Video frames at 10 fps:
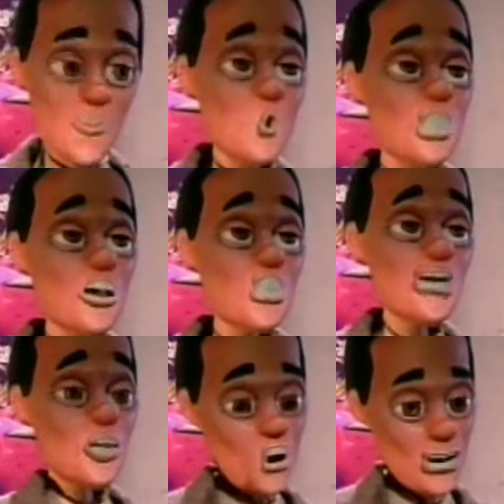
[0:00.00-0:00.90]
We're looking
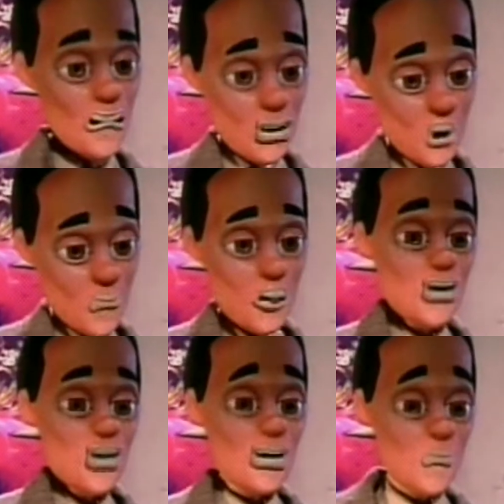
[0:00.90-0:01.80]
at three, four million
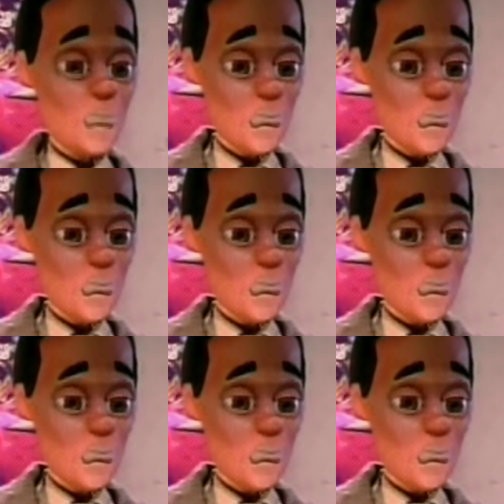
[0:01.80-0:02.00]
easy.